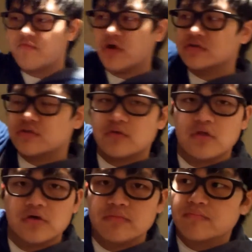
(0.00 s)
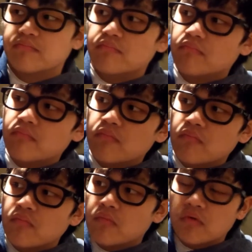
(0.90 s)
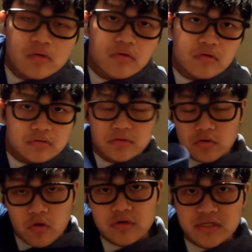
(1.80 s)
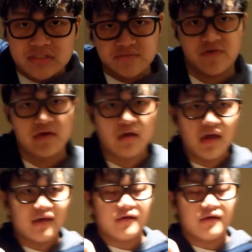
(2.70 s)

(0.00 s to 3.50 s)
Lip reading: frontal lobe, or the cortex of it,